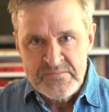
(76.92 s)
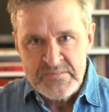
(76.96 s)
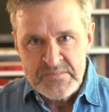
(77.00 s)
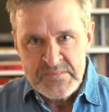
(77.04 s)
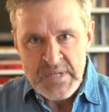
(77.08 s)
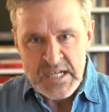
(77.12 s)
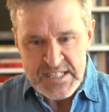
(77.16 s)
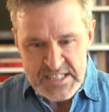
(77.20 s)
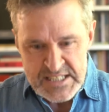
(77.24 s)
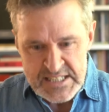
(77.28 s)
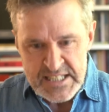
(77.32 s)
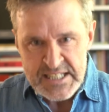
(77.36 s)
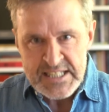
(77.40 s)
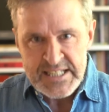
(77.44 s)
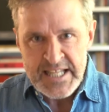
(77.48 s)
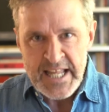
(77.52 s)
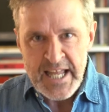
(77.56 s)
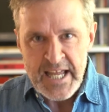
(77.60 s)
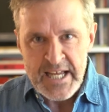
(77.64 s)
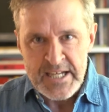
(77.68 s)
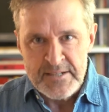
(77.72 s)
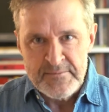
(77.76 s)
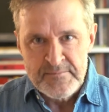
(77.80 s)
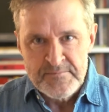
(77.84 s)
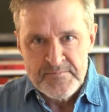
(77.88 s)
I'd sit there,
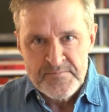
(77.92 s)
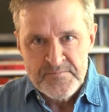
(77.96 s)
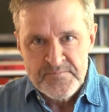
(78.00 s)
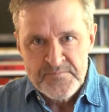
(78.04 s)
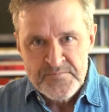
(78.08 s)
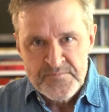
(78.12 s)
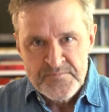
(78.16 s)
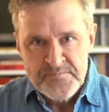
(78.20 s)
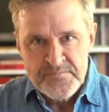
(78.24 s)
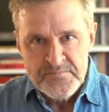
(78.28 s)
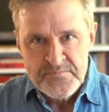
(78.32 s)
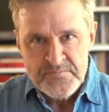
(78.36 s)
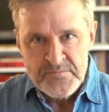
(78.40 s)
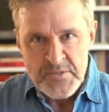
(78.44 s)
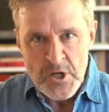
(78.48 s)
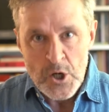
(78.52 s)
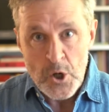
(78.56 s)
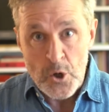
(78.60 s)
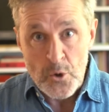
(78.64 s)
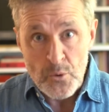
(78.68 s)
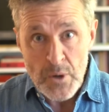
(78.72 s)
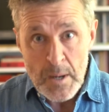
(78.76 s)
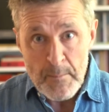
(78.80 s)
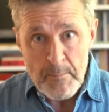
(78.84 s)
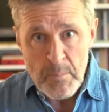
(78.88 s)

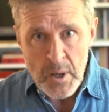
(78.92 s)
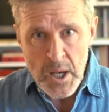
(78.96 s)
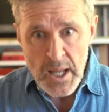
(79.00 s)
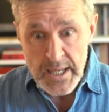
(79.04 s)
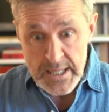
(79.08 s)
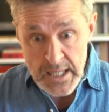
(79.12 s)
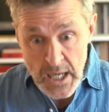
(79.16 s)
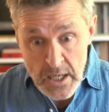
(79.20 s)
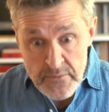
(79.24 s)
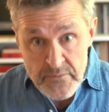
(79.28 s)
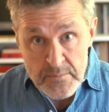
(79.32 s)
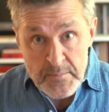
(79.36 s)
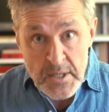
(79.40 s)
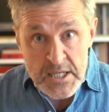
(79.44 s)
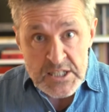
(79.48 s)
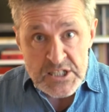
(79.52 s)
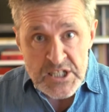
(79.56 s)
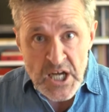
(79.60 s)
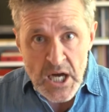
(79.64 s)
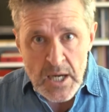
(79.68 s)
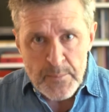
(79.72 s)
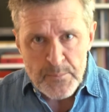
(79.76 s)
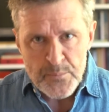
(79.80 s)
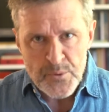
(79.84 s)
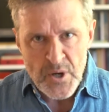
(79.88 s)
grub-like, over my
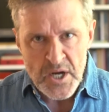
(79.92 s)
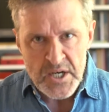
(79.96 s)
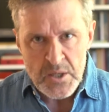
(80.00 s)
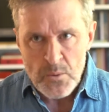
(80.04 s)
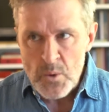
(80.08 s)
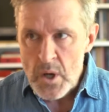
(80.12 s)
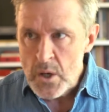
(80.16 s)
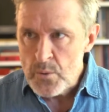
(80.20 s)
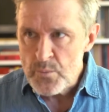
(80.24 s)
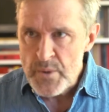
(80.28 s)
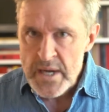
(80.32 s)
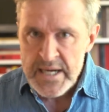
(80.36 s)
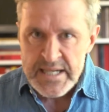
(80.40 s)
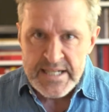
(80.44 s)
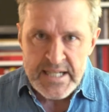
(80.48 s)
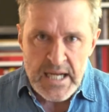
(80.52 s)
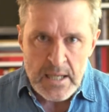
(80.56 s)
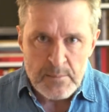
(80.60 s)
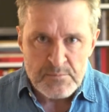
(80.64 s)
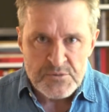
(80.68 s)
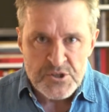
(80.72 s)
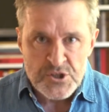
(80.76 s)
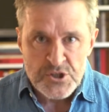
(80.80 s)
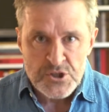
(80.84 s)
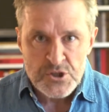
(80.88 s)
typewriter while
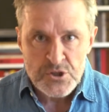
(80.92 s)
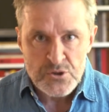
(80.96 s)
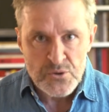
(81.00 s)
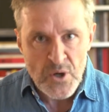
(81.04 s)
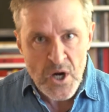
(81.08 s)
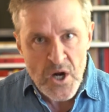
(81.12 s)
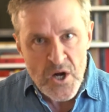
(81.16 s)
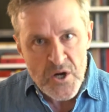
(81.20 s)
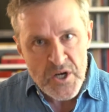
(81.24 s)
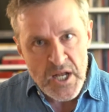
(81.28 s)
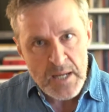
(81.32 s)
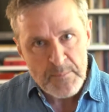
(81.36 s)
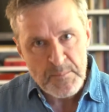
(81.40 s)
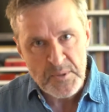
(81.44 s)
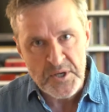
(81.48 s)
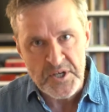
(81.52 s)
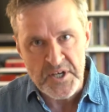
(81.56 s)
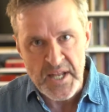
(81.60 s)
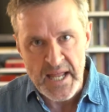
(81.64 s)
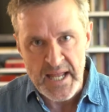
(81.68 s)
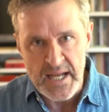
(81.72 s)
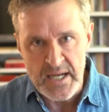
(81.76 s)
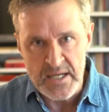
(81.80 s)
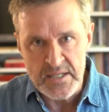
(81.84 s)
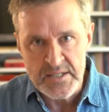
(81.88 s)
Redgum strode up and
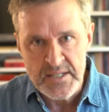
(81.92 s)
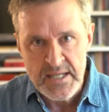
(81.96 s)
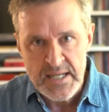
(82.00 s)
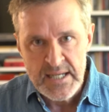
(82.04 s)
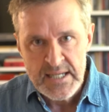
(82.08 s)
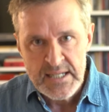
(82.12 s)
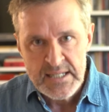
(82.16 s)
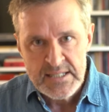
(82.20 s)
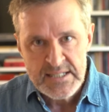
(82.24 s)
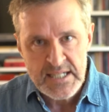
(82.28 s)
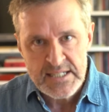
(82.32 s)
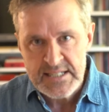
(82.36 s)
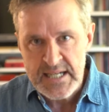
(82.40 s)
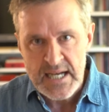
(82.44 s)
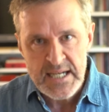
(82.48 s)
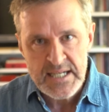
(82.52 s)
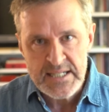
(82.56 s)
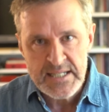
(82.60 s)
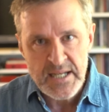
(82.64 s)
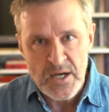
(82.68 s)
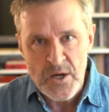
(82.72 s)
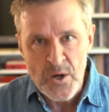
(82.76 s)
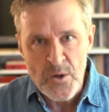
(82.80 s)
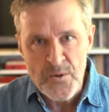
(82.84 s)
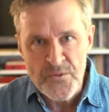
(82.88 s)
down, dictating
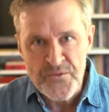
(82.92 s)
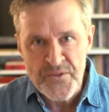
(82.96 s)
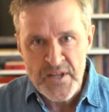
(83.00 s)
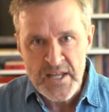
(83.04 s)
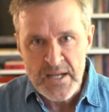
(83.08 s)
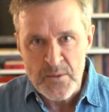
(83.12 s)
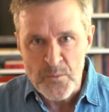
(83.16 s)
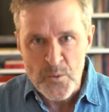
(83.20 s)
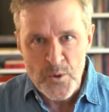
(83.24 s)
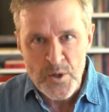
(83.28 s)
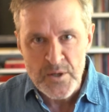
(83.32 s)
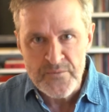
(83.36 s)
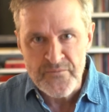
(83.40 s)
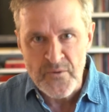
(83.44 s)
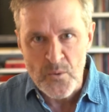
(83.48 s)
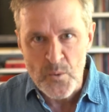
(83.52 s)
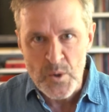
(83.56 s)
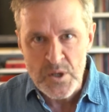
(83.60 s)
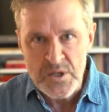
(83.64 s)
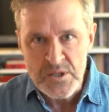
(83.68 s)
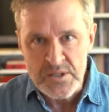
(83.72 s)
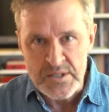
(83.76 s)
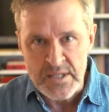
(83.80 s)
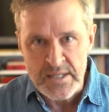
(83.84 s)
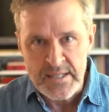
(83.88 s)
the whole thing word for
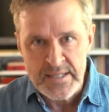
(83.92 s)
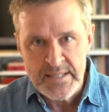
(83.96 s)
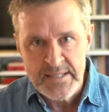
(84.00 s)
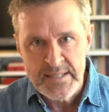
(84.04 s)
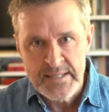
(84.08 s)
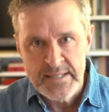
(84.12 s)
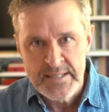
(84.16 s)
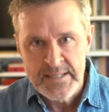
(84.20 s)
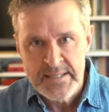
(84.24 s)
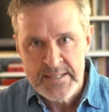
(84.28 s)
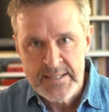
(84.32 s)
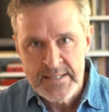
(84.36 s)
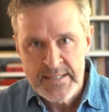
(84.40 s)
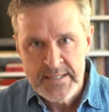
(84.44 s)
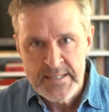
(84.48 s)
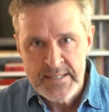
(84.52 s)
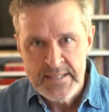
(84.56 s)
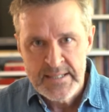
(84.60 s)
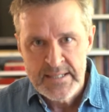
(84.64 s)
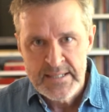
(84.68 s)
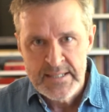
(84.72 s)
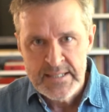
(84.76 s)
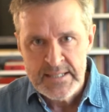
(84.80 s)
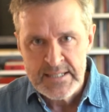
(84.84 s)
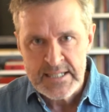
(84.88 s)
word.
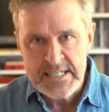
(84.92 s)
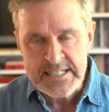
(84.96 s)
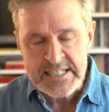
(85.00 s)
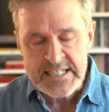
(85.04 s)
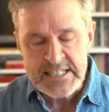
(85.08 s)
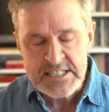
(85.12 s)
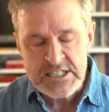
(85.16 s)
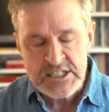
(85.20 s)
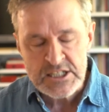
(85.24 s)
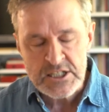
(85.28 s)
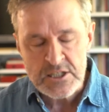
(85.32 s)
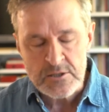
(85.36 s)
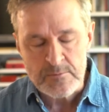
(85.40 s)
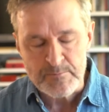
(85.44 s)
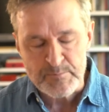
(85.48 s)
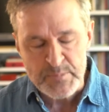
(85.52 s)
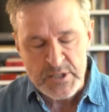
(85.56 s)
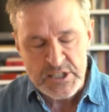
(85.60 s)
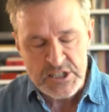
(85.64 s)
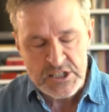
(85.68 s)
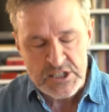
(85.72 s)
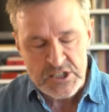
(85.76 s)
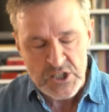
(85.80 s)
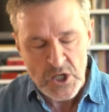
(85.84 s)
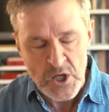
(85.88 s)
I'd get so
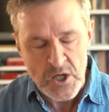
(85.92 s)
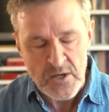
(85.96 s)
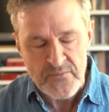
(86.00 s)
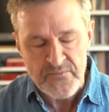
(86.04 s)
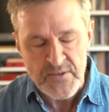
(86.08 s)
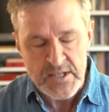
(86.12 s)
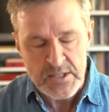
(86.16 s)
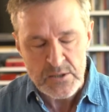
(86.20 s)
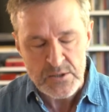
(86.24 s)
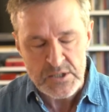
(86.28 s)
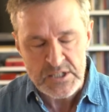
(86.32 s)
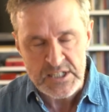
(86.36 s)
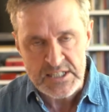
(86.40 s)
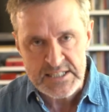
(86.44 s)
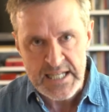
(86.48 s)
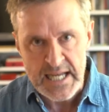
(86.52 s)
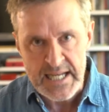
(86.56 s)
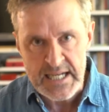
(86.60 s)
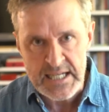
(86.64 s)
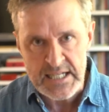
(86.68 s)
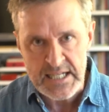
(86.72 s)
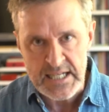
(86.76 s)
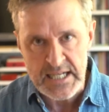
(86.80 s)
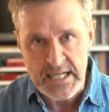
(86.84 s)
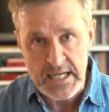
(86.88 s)
pissed off I couldn't take
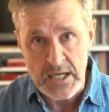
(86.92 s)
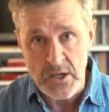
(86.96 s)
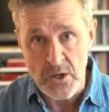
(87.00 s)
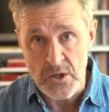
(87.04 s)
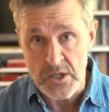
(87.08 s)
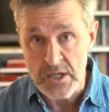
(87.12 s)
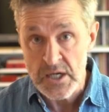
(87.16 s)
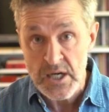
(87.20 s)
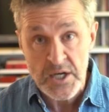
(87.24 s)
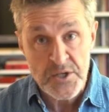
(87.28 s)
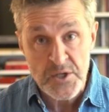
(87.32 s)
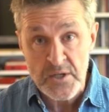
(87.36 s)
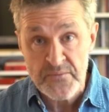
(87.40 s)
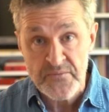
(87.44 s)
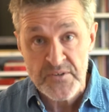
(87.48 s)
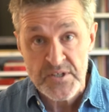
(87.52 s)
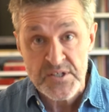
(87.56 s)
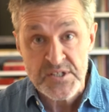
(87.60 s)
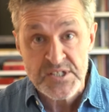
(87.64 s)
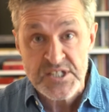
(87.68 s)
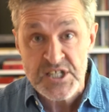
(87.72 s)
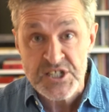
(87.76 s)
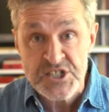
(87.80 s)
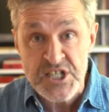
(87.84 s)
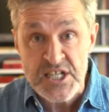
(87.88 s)
it any longer, I'd offer her a
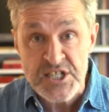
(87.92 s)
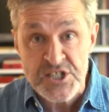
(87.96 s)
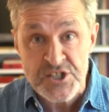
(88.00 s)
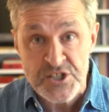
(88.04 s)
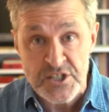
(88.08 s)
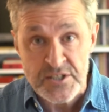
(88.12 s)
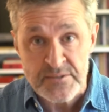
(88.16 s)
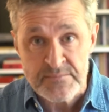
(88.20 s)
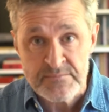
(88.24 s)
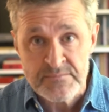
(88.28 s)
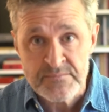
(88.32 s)
suggestion.